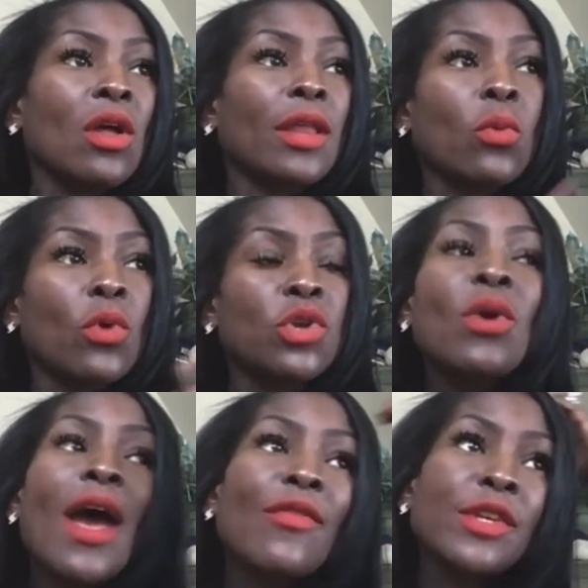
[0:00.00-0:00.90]
Like when you
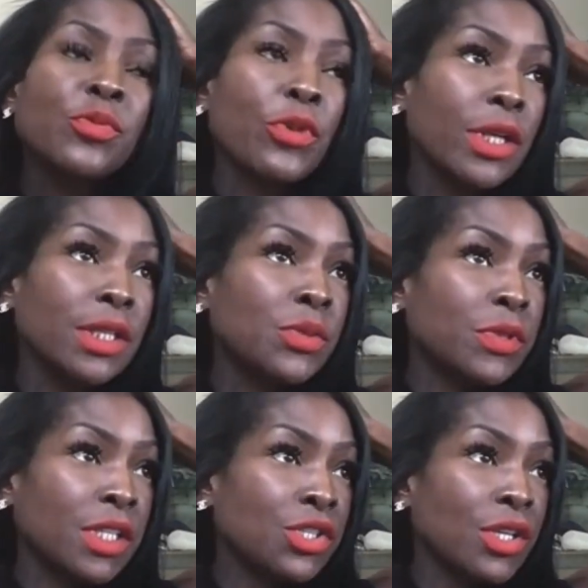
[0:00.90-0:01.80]
have these
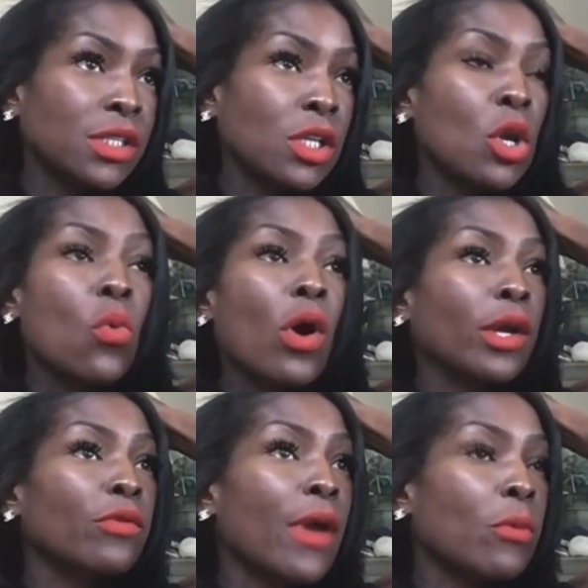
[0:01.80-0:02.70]
predispositions and you're walking
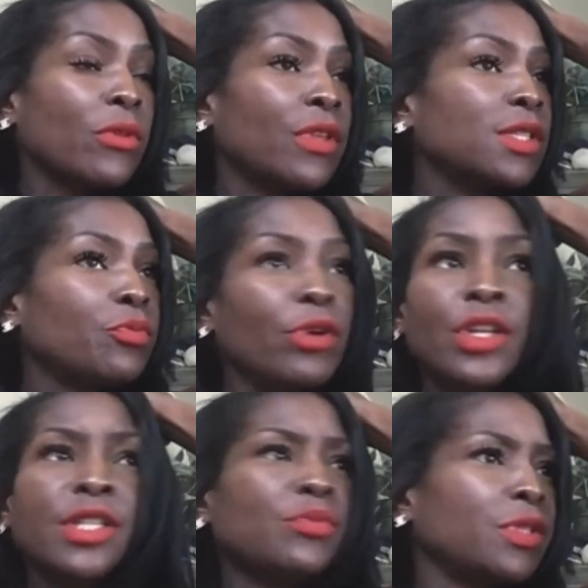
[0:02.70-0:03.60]
around with these
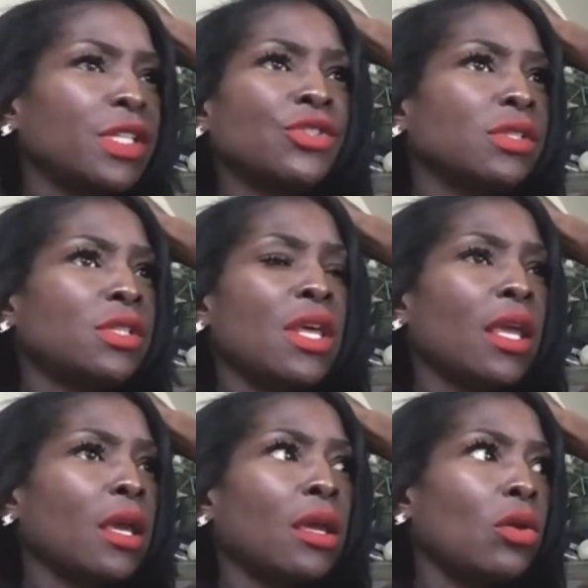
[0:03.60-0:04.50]
predispositions thinking,